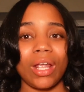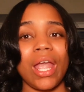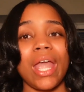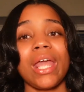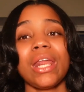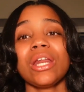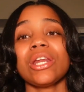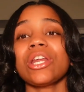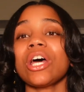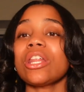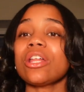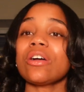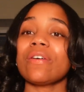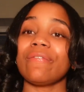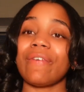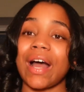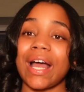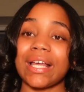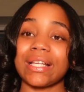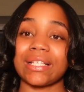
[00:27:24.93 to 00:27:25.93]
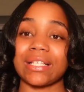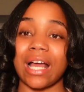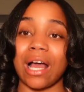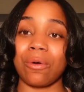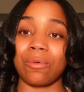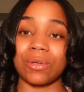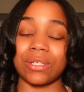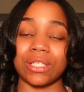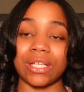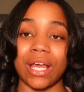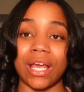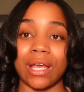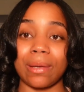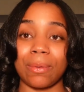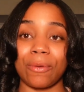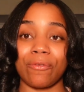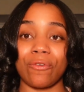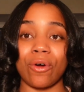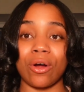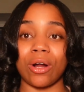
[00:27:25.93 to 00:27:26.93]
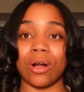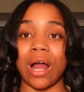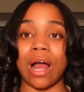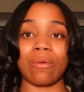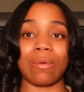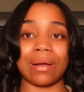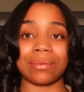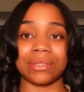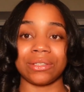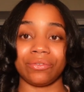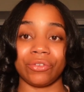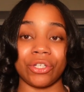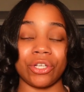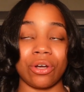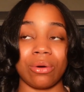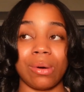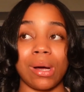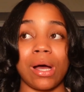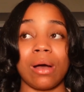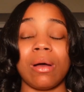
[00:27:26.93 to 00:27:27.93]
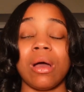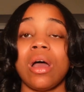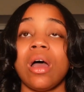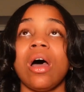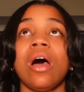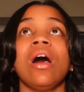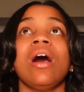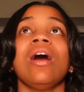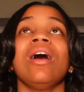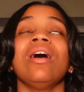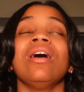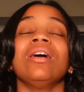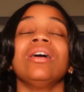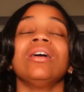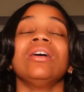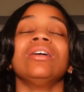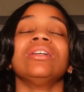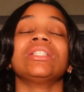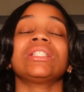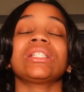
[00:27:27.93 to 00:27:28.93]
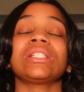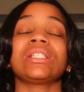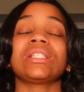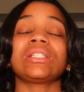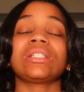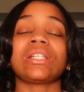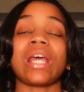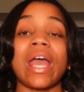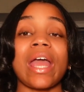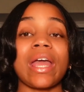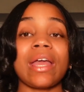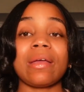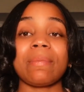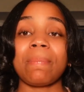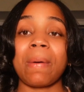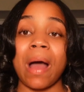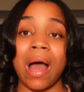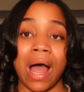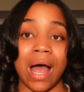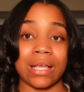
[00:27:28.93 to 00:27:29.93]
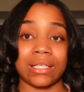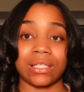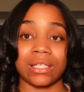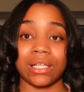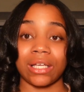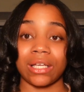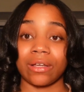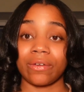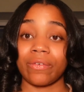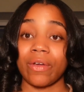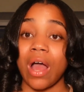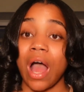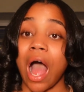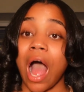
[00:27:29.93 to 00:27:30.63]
And another advice I will say before I wrap this video up, stay positive.